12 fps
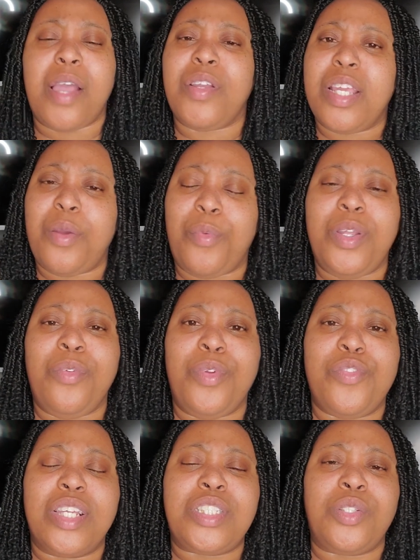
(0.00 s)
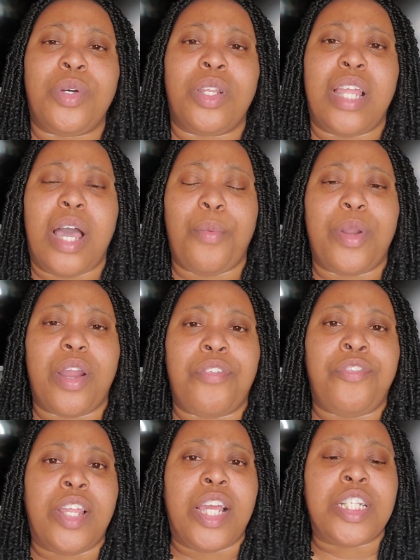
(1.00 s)
wrestle a lot with our
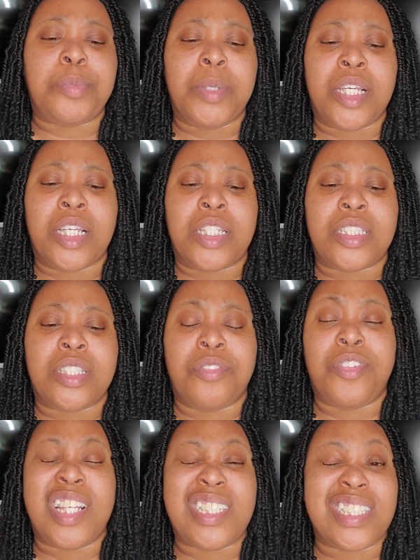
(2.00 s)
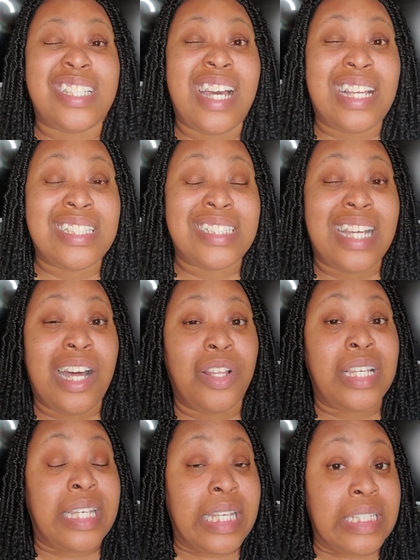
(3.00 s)
flesh because the flesh is hostile
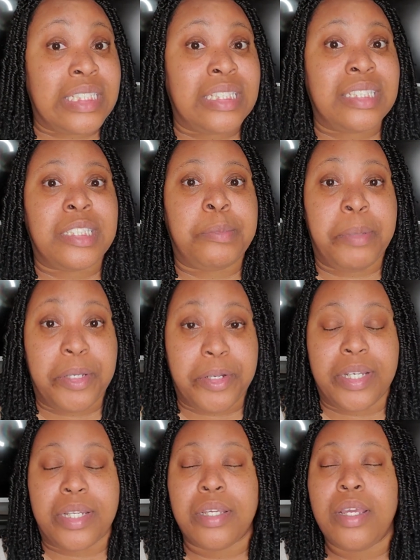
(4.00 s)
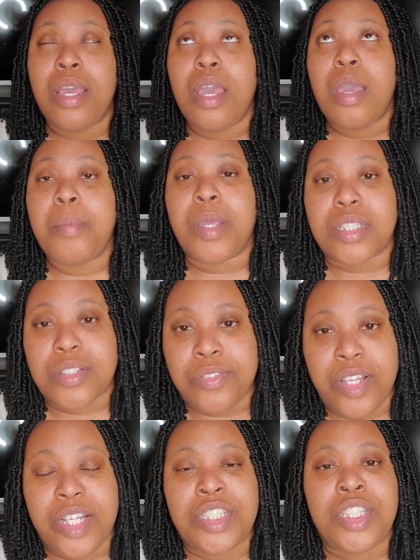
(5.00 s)
against the spirit, because the
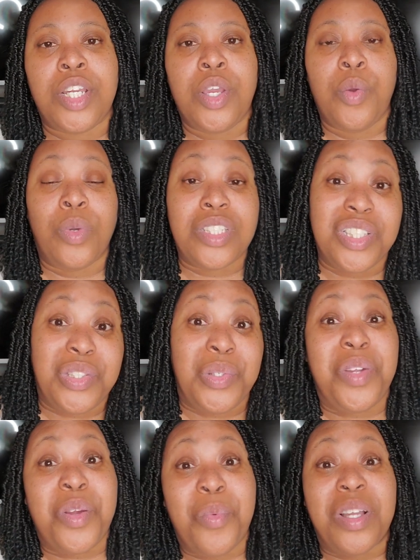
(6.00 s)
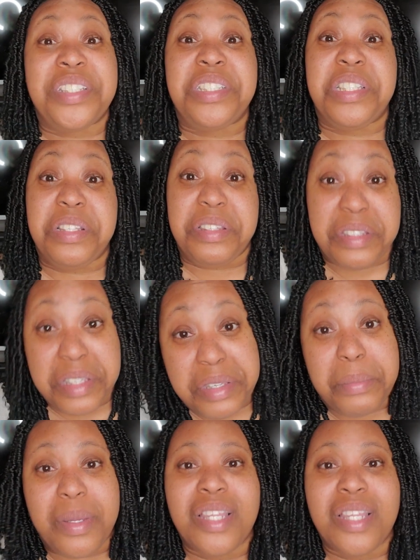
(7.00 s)
flesh wants to do what it wants to do.